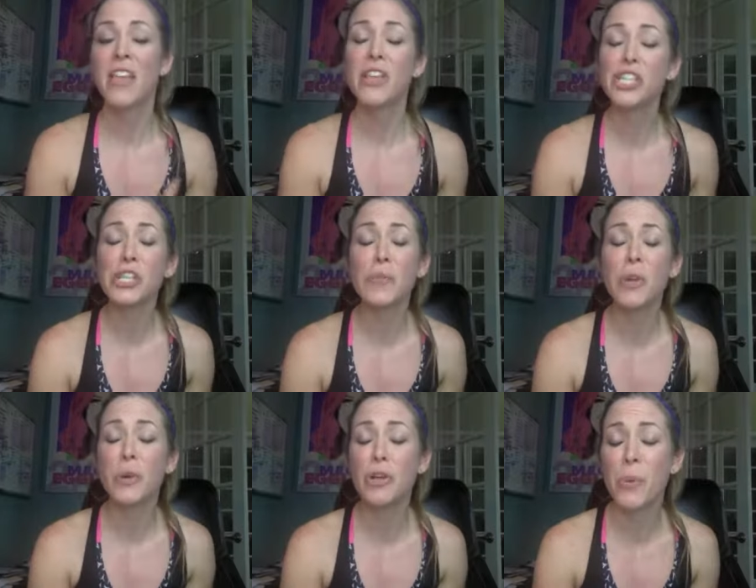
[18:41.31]
This should
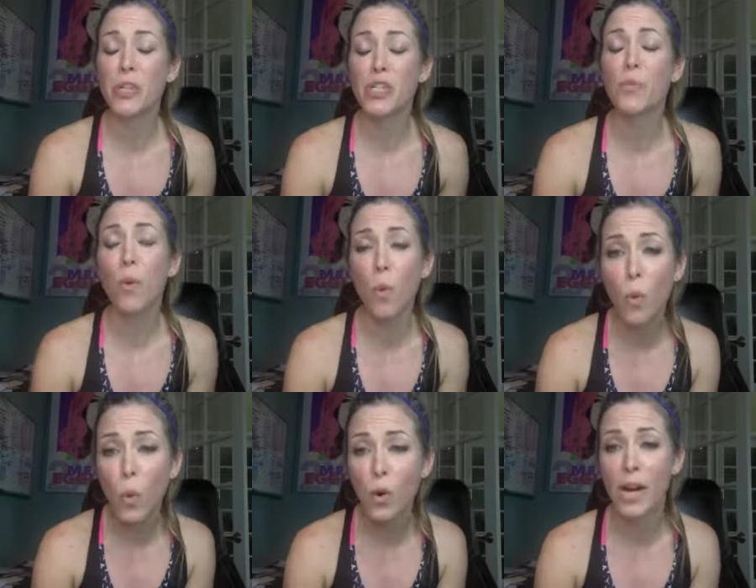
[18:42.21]
be where you are just
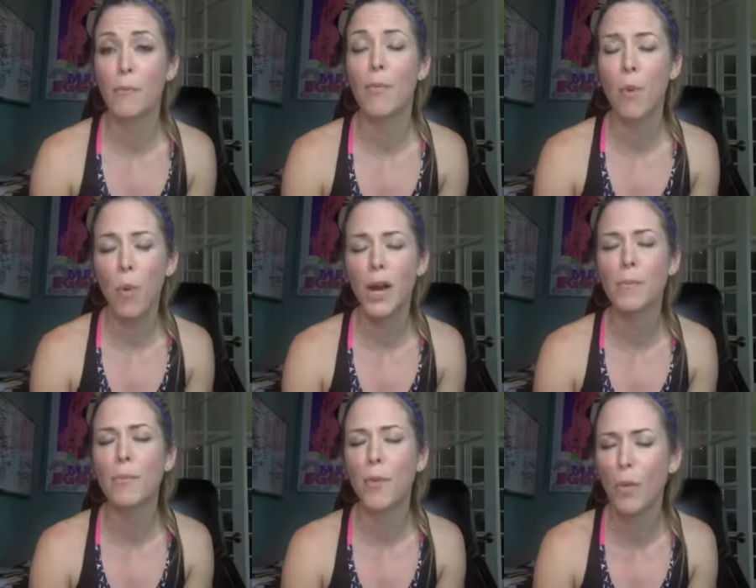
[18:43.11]
pouring,
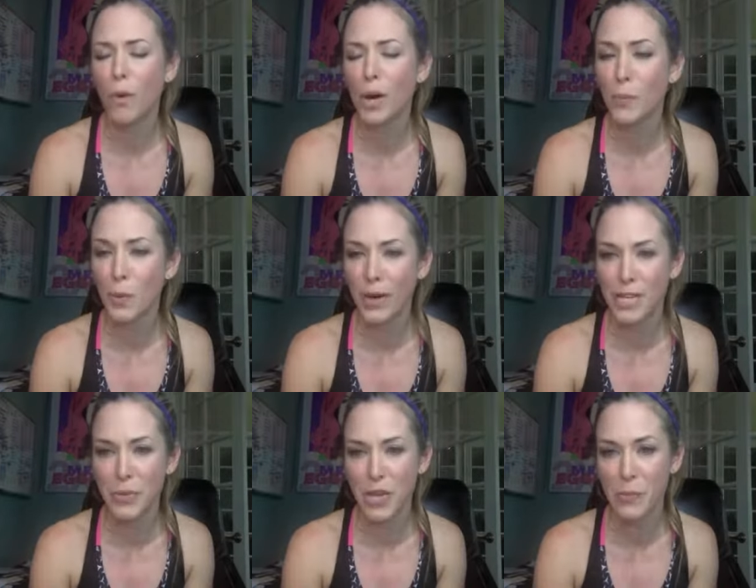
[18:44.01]
pouring, pouring, pouring
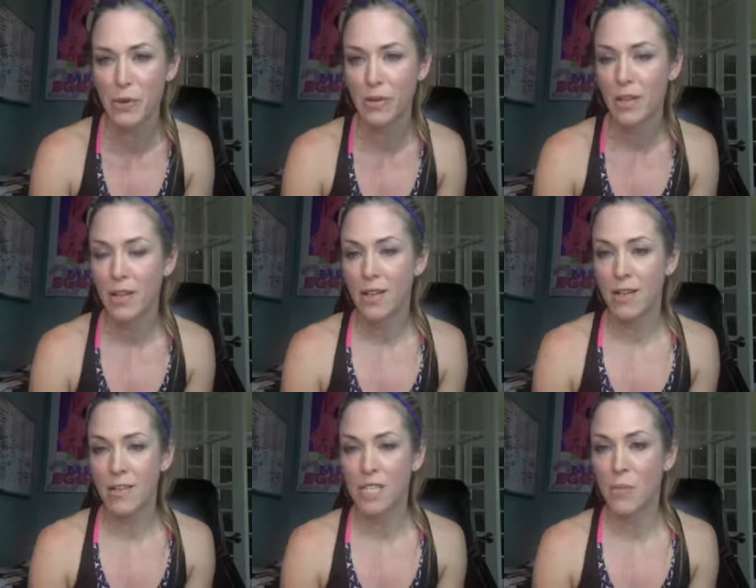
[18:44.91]
into people
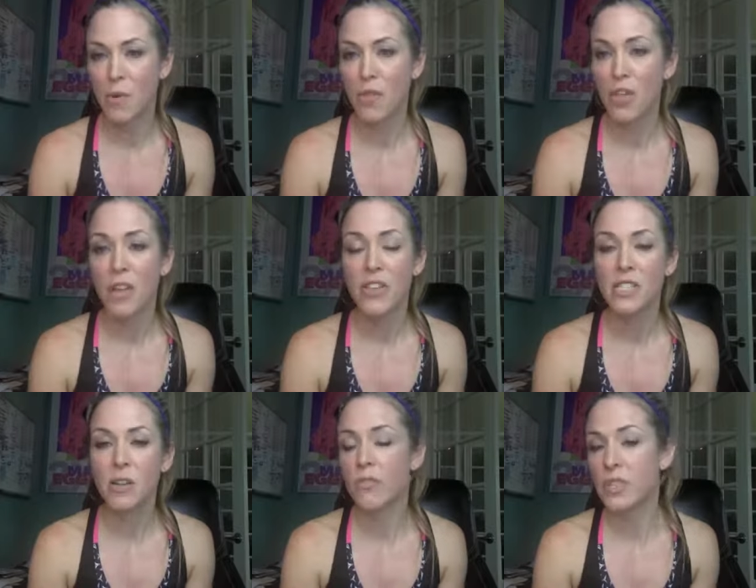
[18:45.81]
this month,
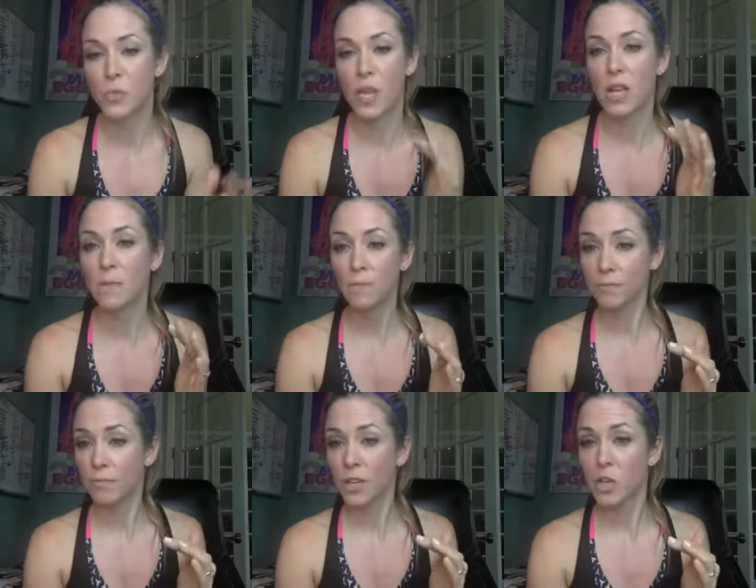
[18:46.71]
this or this week
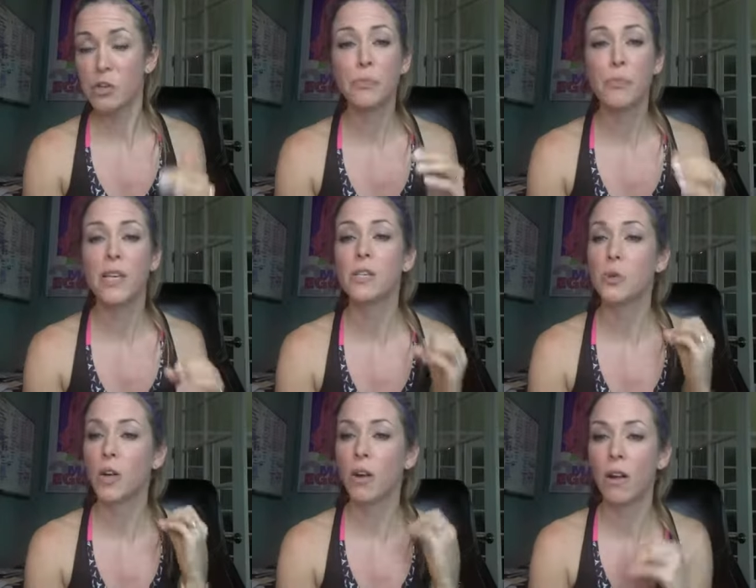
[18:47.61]
you should be
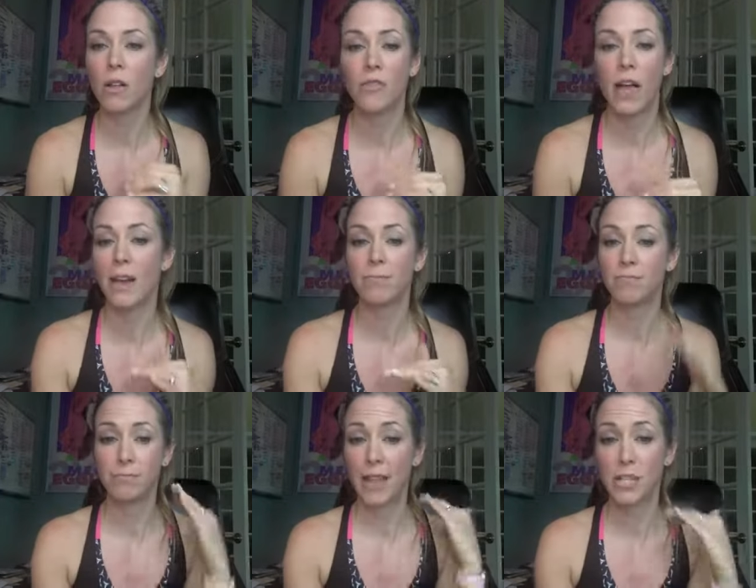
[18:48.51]
doing all of that
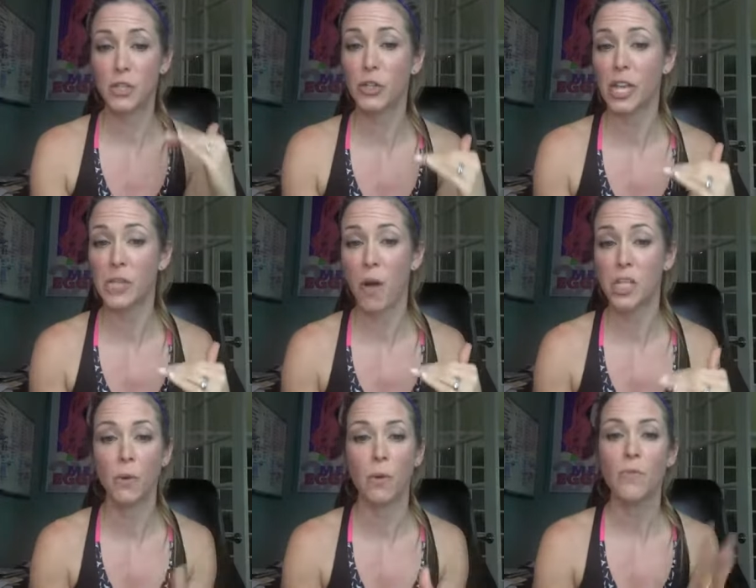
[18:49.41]
as early as
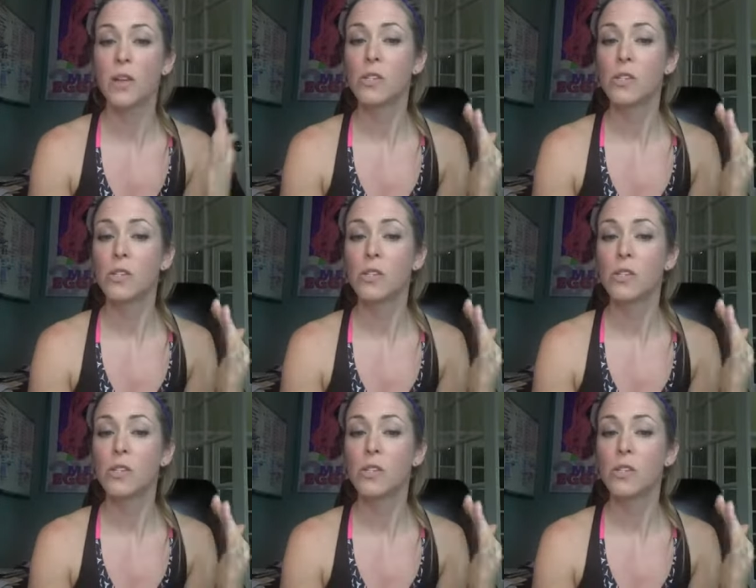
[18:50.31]
possible.